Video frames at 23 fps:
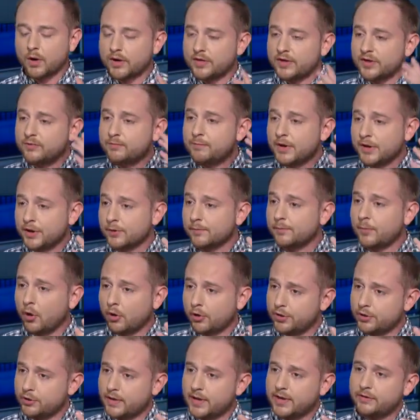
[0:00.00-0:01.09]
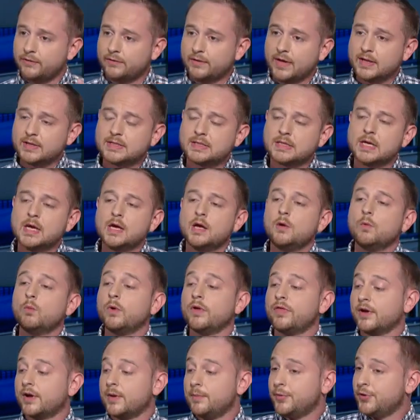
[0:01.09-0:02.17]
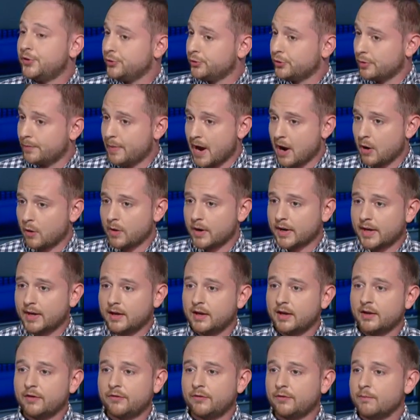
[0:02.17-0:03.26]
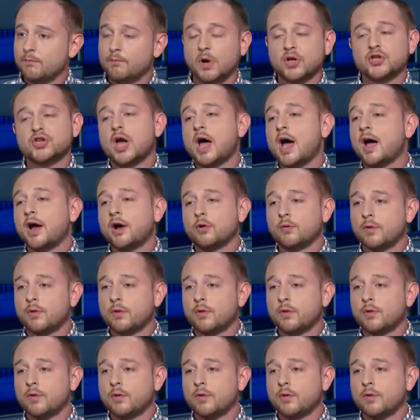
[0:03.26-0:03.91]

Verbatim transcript: of these bigger, bulkier headsets with a computer powering it is much higher